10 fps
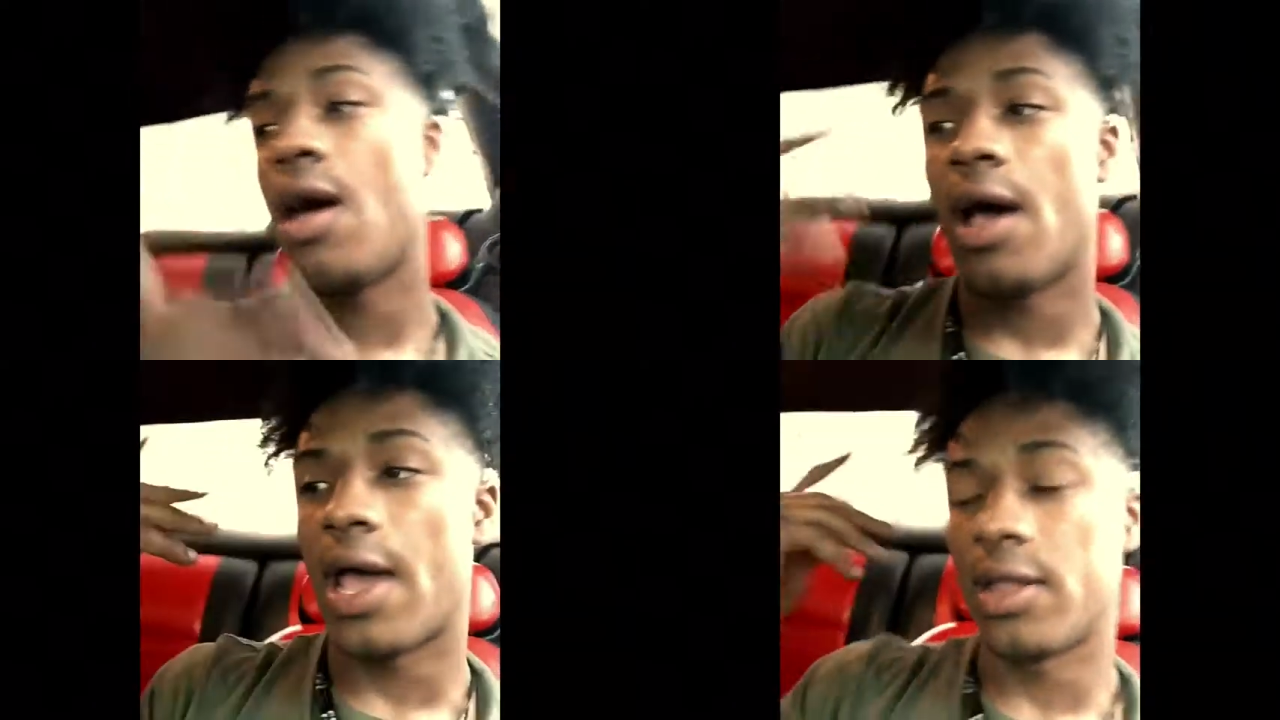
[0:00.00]

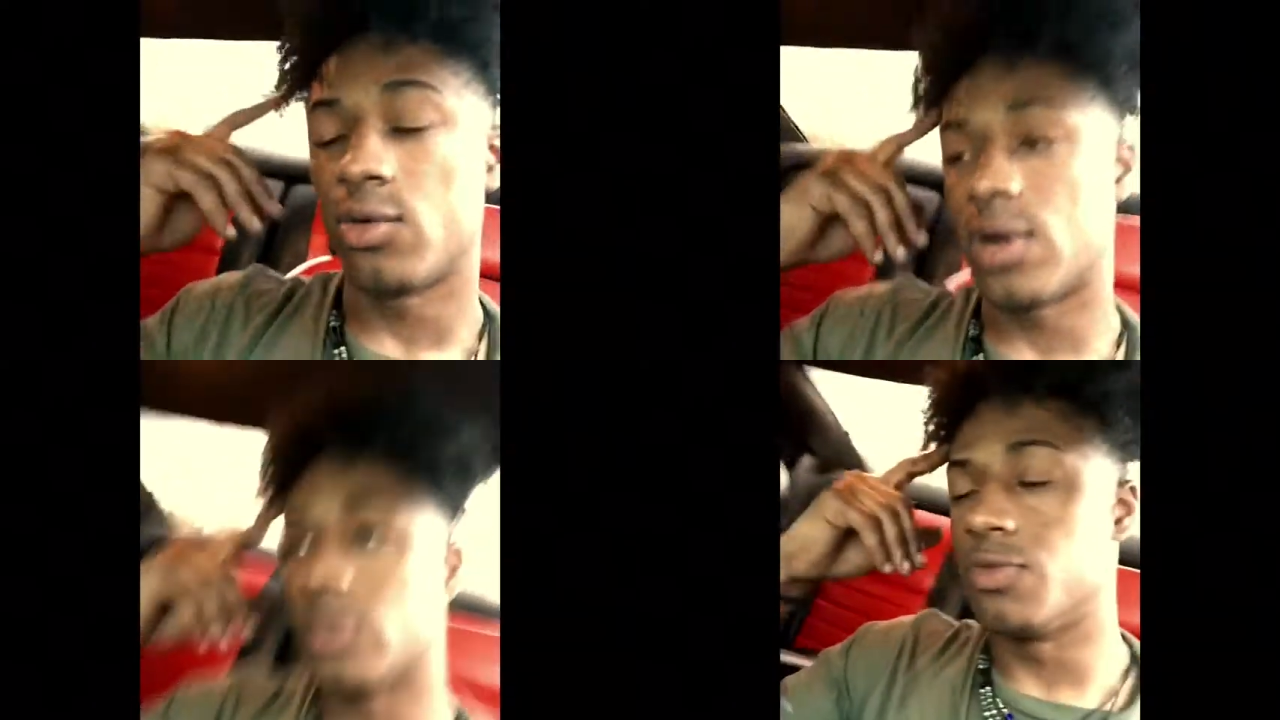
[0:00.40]
had to
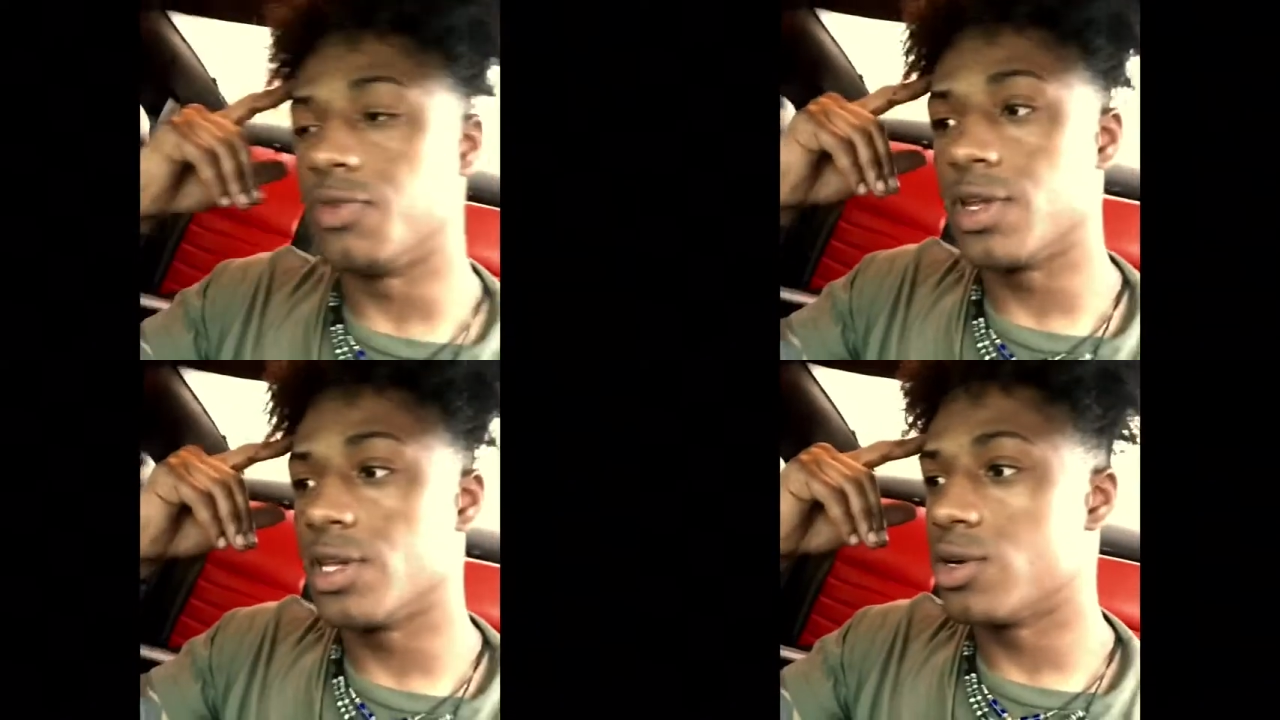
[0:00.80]
watch a
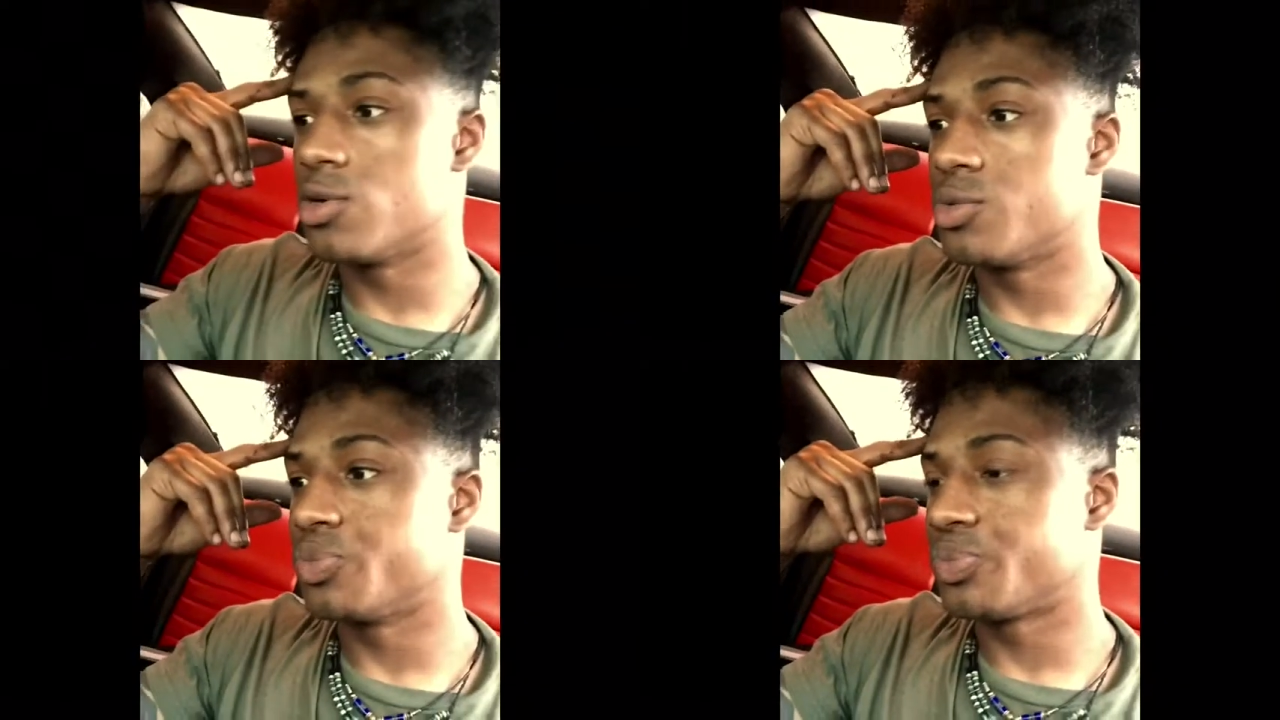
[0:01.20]

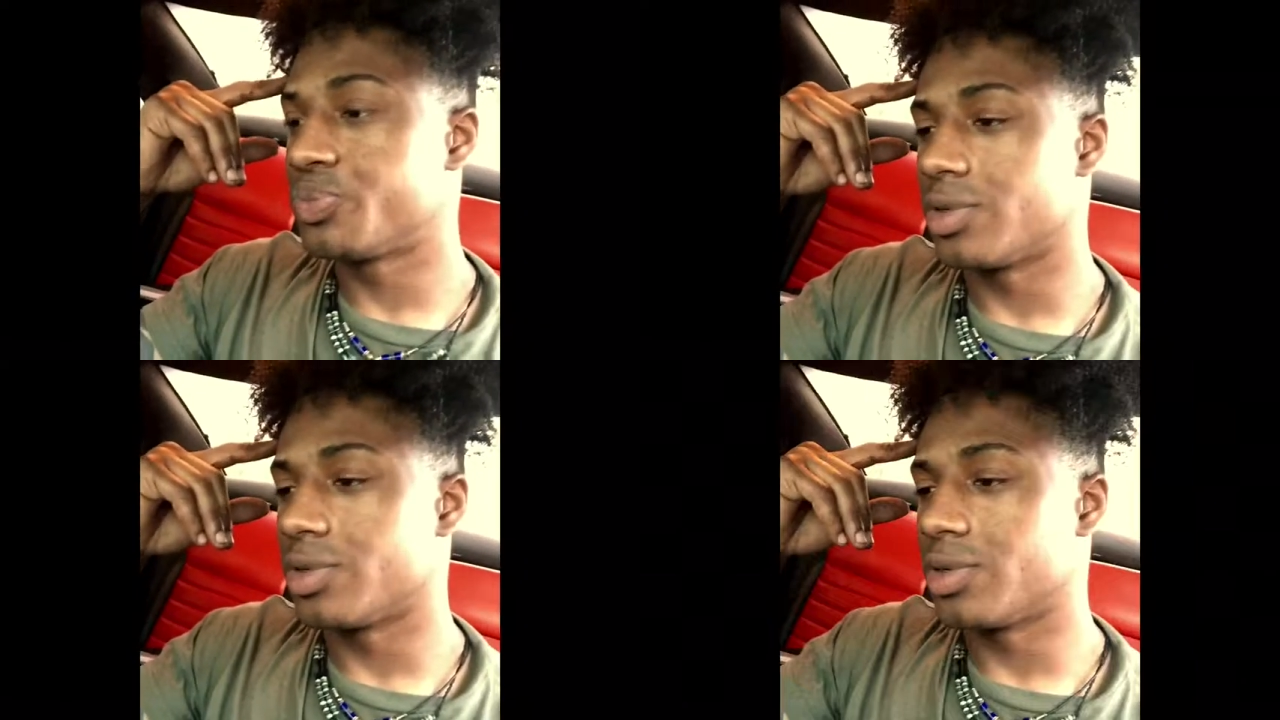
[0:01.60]
video
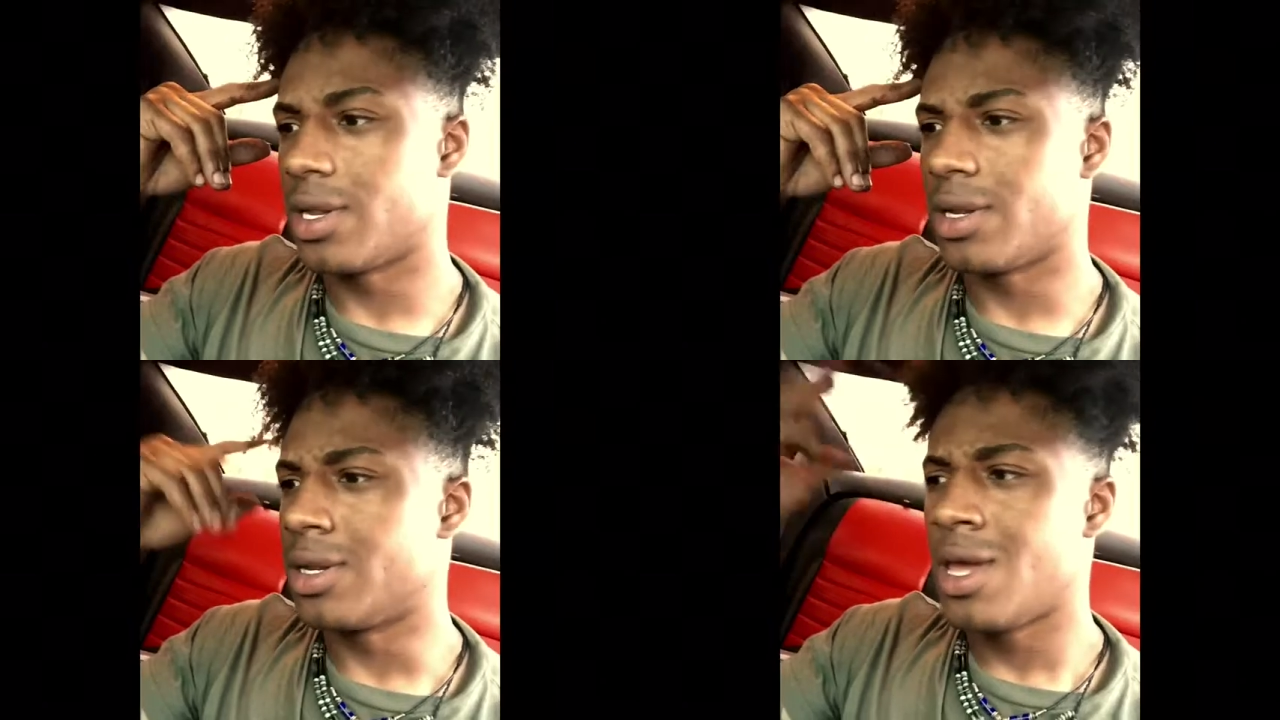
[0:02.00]
on
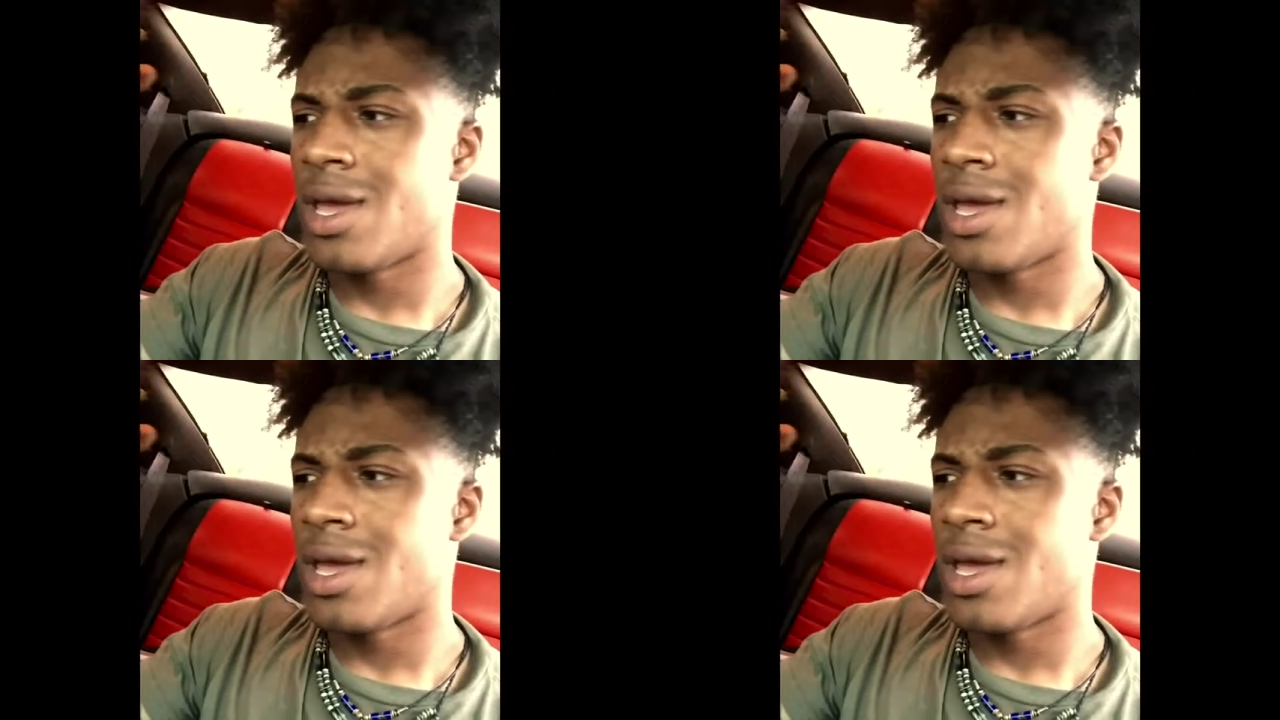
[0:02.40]
that, and